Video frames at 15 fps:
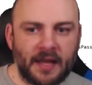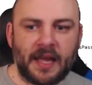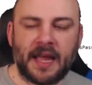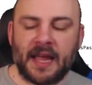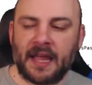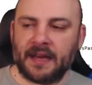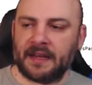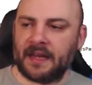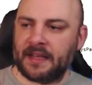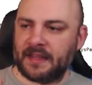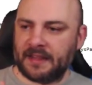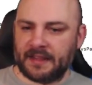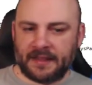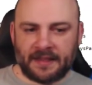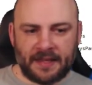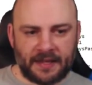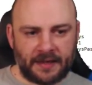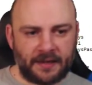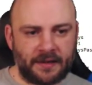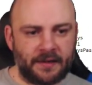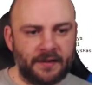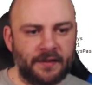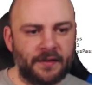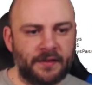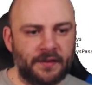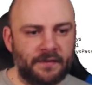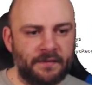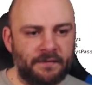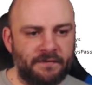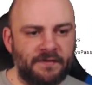And I think
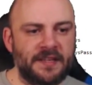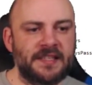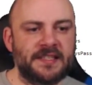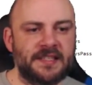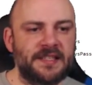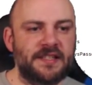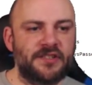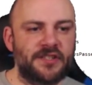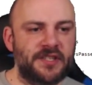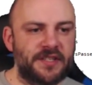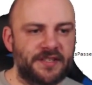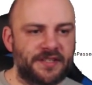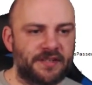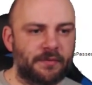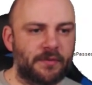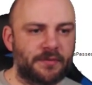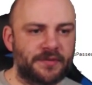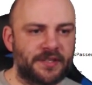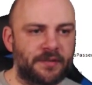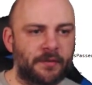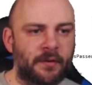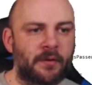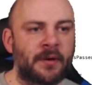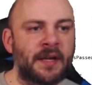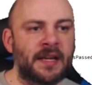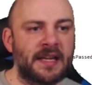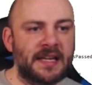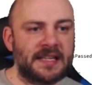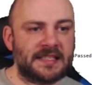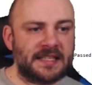the VCG00
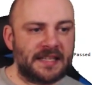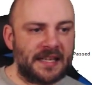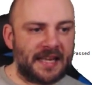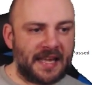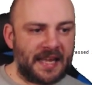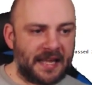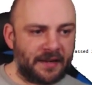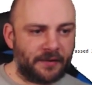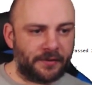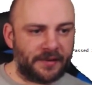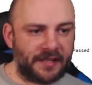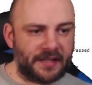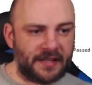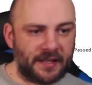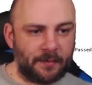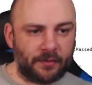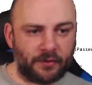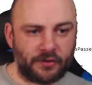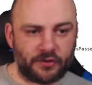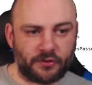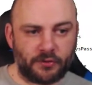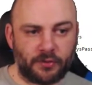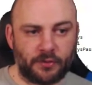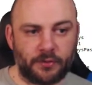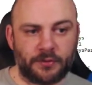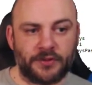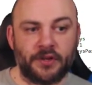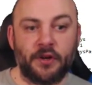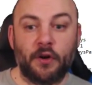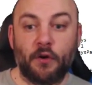is going to handle the enable
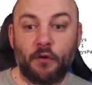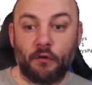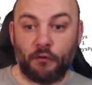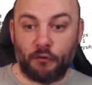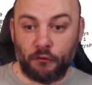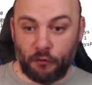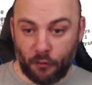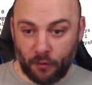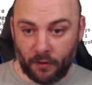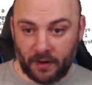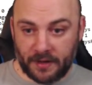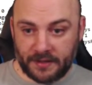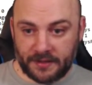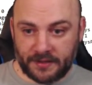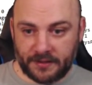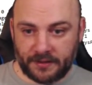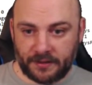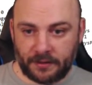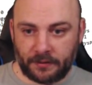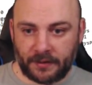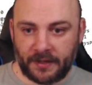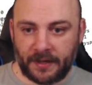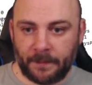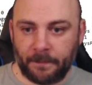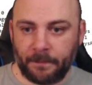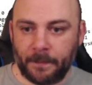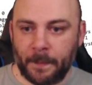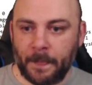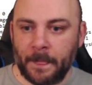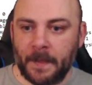controls for us. Okay.
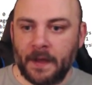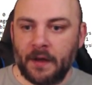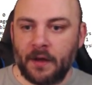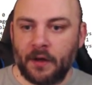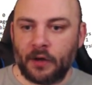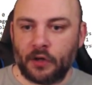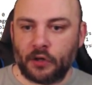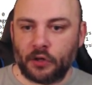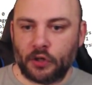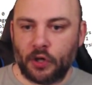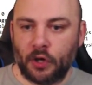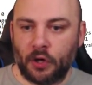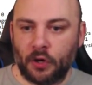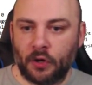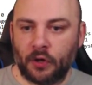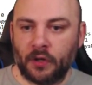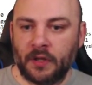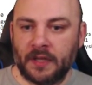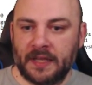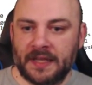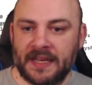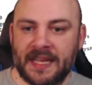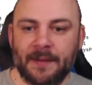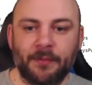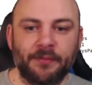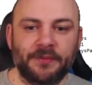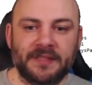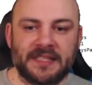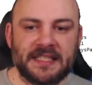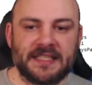Call enable
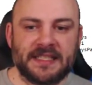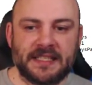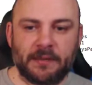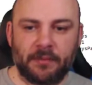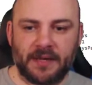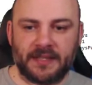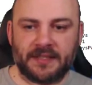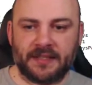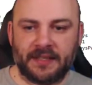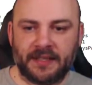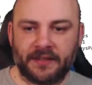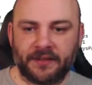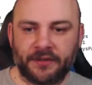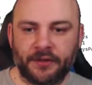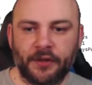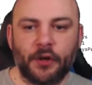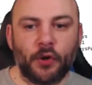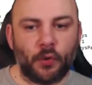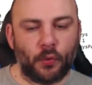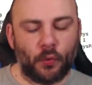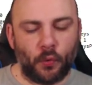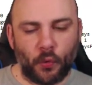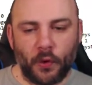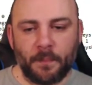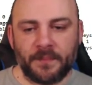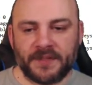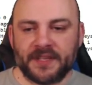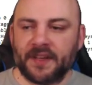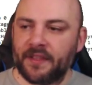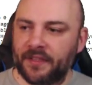DC Wasteland.
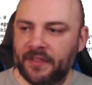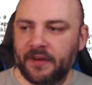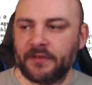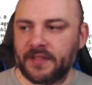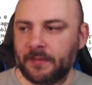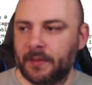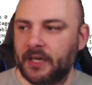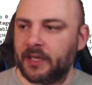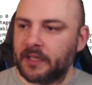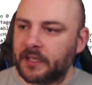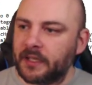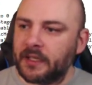Whoops, there's a bug.